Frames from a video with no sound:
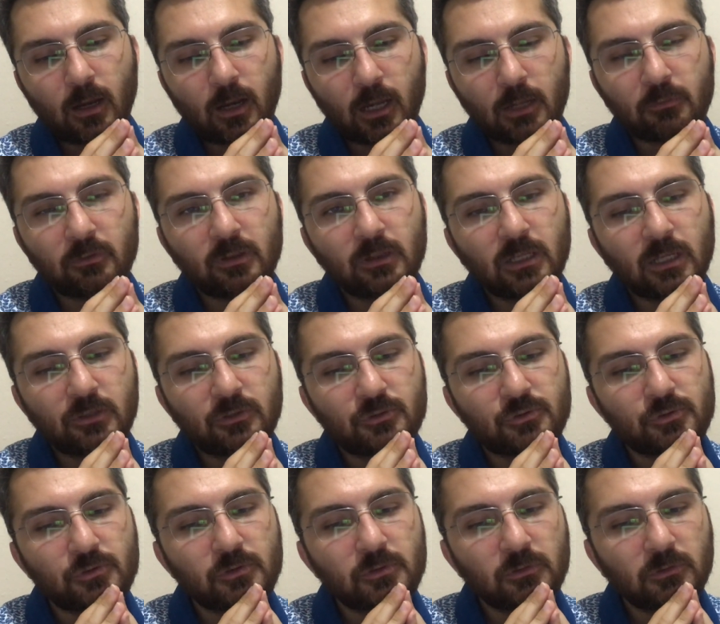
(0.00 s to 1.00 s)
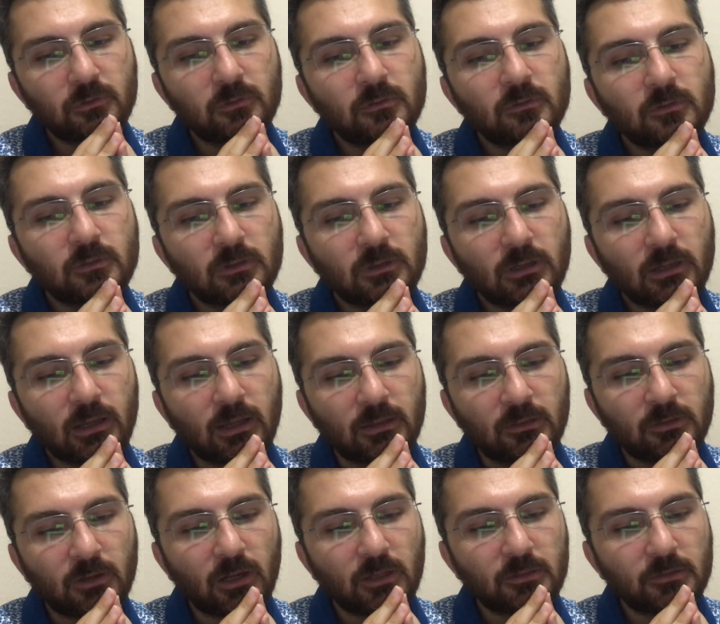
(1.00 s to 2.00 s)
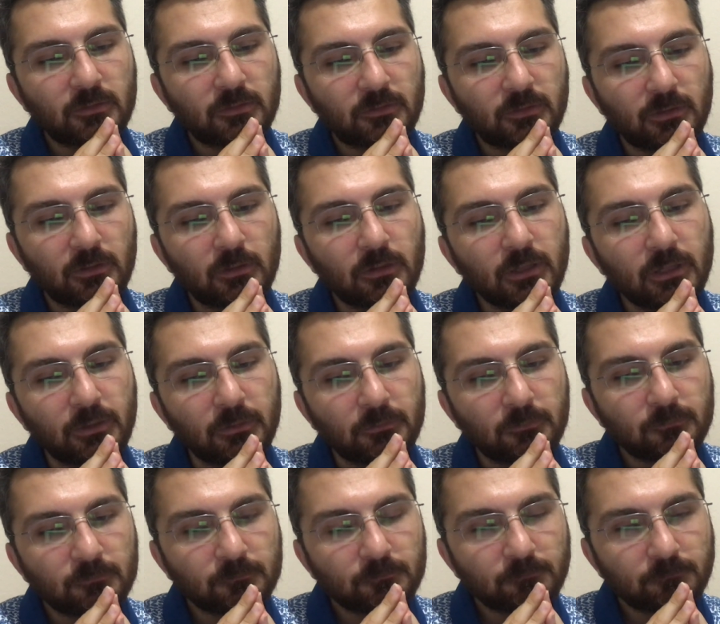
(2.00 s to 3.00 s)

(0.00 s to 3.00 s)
I will let you and the others 3 live.